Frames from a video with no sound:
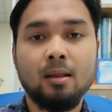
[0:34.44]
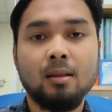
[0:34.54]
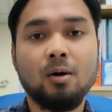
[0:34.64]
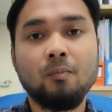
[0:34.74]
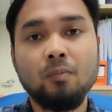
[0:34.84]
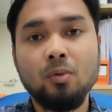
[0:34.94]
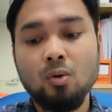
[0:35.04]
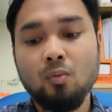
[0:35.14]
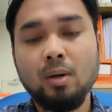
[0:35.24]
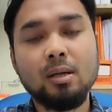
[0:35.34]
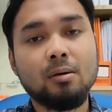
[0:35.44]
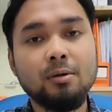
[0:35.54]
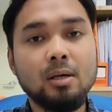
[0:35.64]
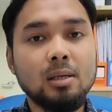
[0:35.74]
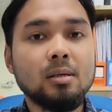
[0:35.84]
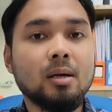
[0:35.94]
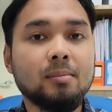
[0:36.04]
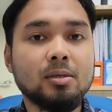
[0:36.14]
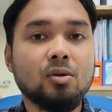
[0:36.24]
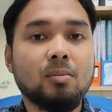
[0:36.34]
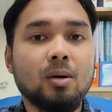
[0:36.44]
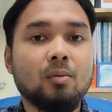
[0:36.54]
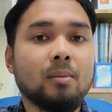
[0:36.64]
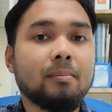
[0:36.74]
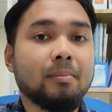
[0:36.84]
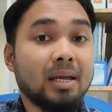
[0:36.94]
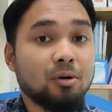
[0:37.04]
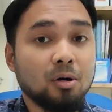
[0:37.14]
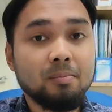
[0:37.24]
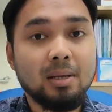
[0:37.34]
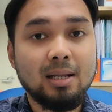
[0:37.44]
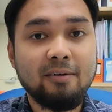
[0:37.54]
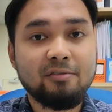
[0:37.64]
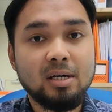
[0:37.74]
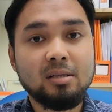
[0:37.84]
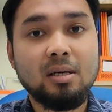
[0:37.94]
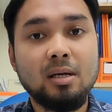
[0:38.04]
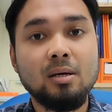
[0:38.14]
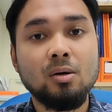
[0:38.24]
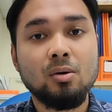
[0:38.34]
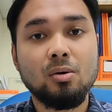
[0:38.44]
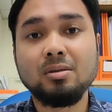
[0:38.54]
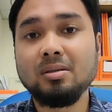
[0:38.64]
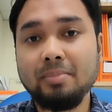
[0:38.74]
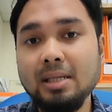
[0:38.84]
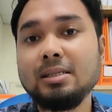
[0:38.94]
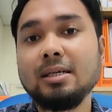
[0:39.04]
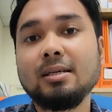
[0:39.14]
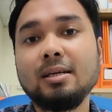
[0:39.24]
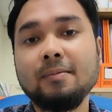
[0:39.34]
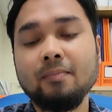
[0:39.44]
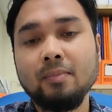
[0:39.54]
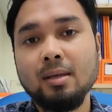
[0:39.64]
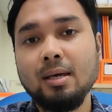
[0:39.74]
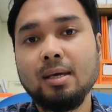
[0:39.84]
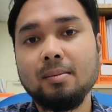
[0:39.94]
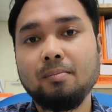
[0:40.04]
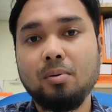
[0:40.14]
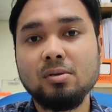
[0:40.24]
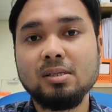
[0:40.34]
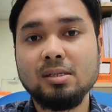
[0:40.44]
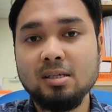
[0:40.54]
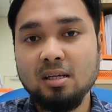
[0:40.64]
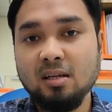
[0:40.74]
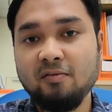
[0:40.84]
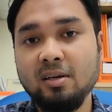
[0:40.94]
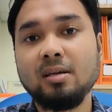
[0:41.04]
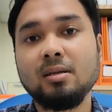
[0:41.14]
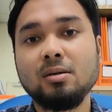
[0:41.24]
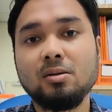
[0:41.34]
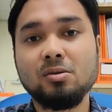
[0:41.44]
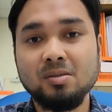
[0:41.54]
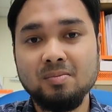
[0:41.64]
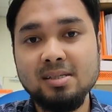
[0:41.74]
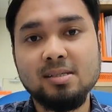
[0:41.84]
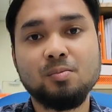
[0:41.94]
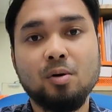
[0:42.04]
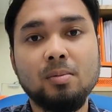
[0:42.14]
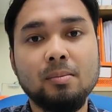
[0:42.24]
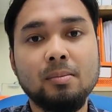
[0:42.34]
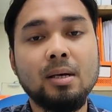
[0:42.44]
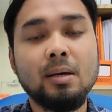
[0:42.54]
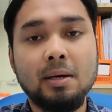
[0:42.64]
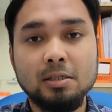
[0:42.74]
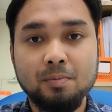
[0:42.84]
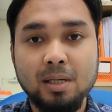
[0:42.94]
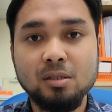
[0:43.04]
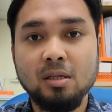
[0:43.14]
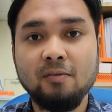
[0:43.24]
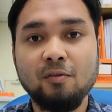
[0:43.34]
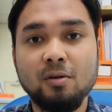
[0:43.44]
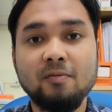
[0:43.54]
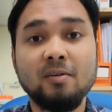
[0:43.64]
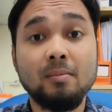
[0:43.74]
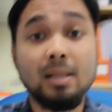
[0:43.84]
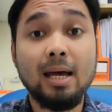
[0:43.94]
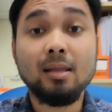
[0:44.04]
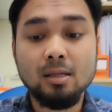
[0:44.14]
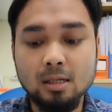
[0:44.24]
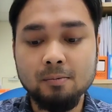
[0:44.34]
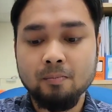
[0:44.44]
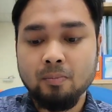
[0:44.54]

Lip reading: Now, while auricular hematoma may not be life-threatening or debilitating, it can pose a significant cosmesis problem, especially for the female athlete.